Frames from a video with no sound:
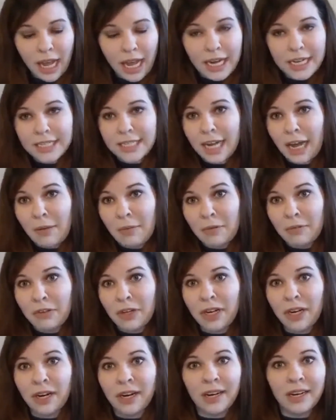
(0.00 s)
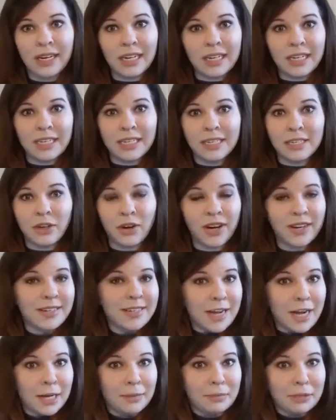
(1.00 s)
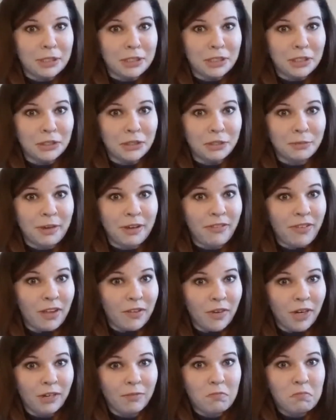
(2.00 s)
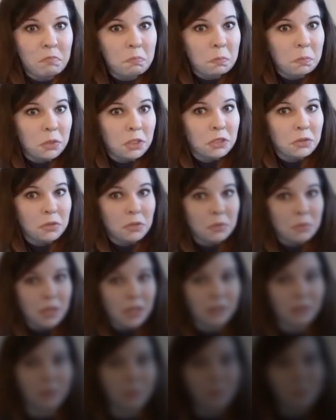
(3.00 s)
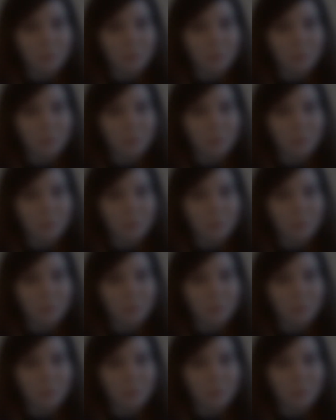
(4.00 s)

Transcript: Any time of year is a great time to use my favorite Christmas mug.